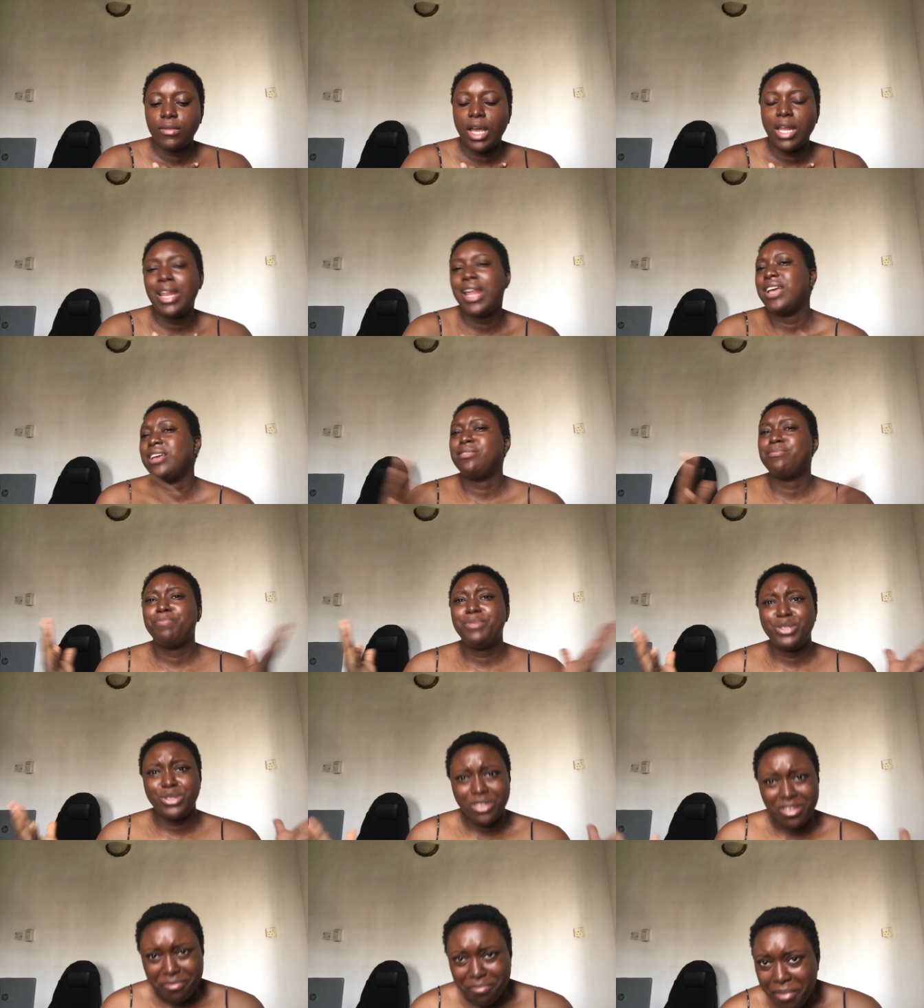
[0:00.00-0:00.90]
like
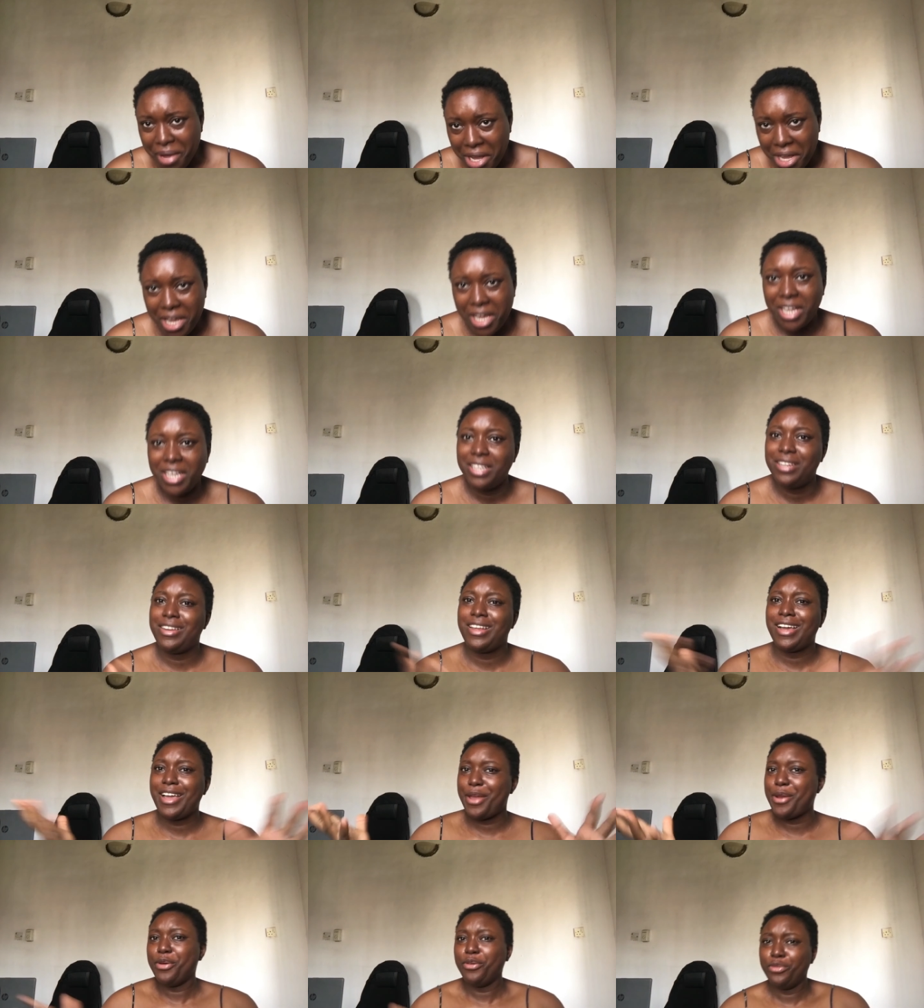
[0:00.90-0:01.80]
peace of mind that
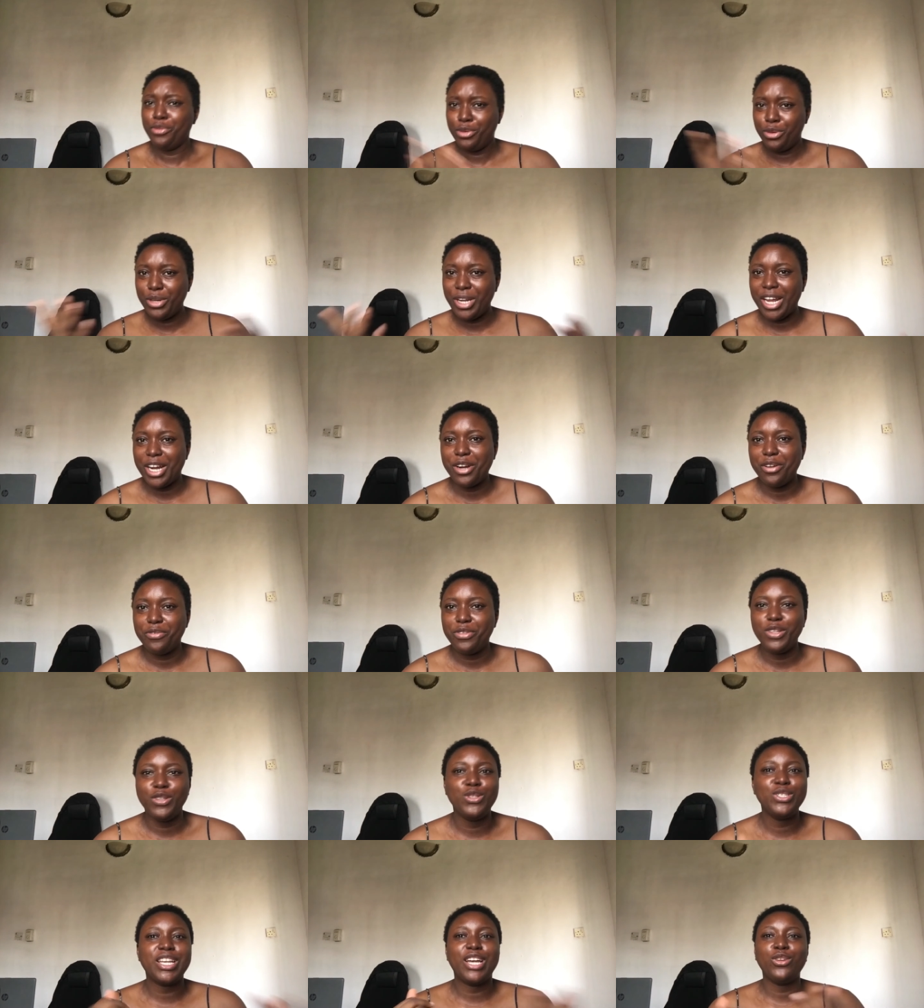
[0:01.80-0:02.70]
kind of you know that kind of
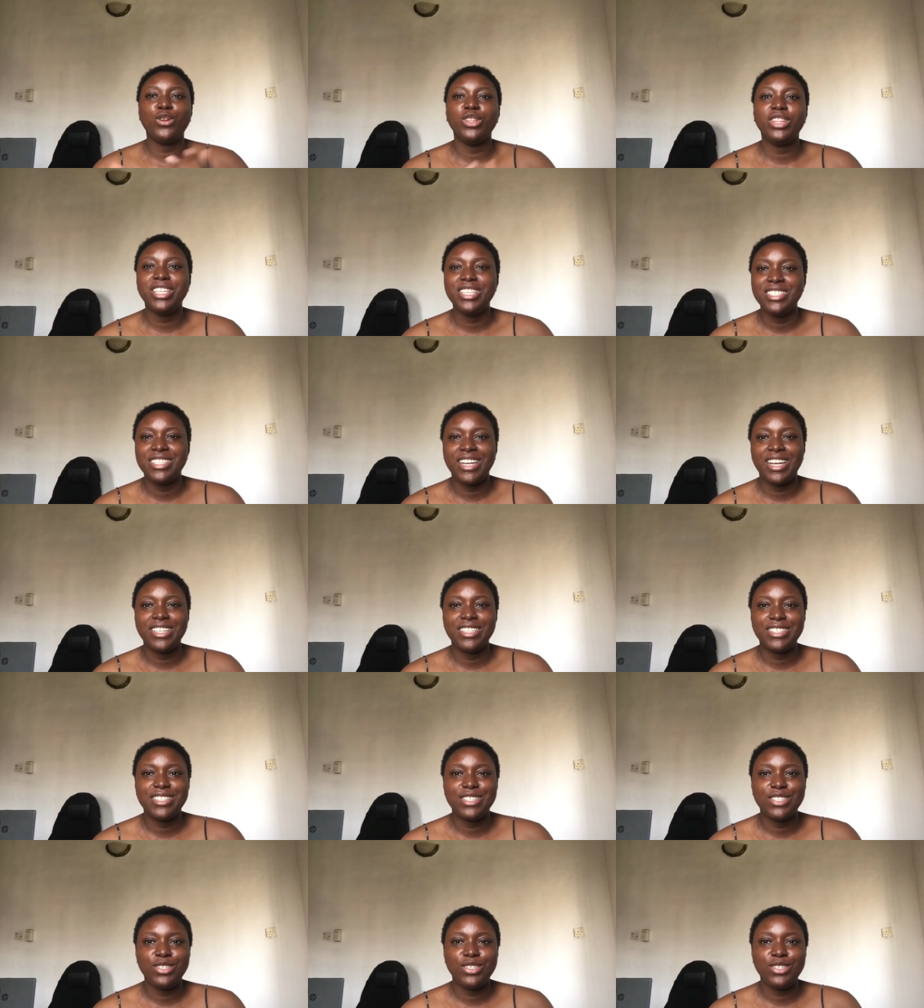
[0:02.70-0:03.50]
thing those are not things that